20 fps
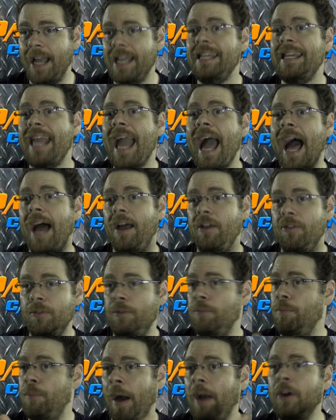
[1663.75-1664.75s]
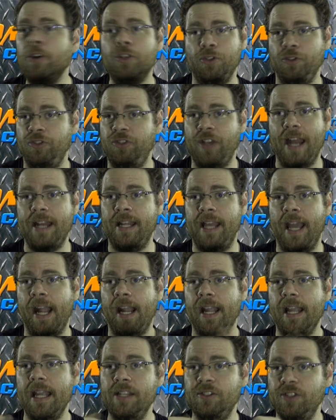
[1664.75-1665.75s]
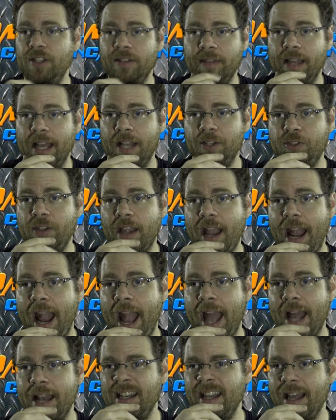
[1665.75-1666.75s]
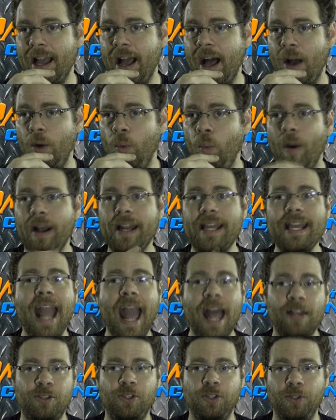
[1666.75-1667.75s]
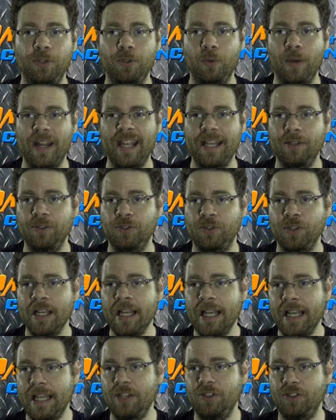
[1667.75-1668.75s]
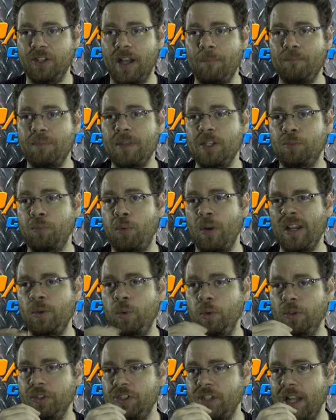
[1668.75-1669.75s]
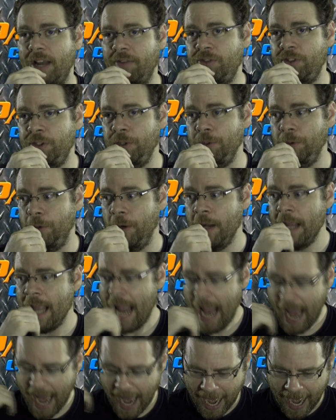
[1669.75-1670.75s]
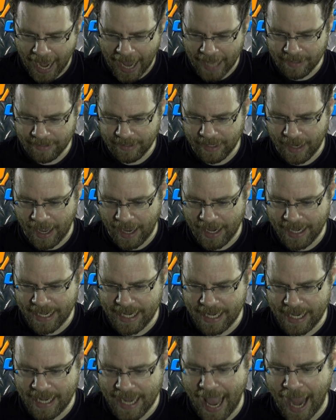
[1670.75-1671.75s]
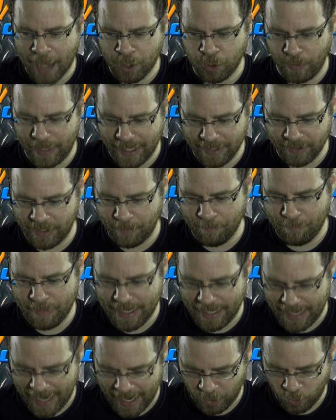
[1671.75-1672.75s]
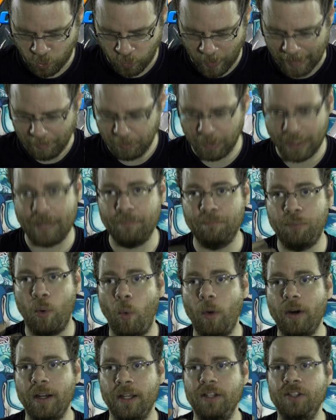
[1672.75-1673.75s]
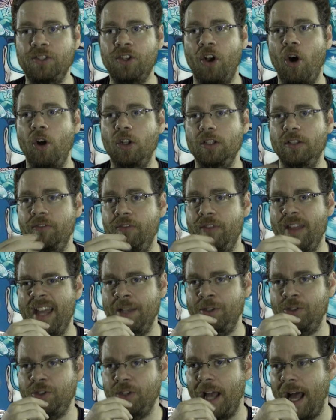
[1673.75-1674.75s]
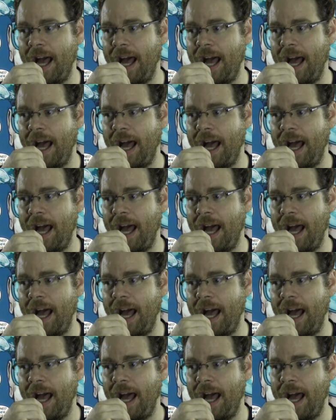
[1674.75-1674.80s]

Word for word: Yeah, the Punisher sidekick is in this, and what he has to do is pretty cool stuff too. And he actually ends up being incredibly important to all of this.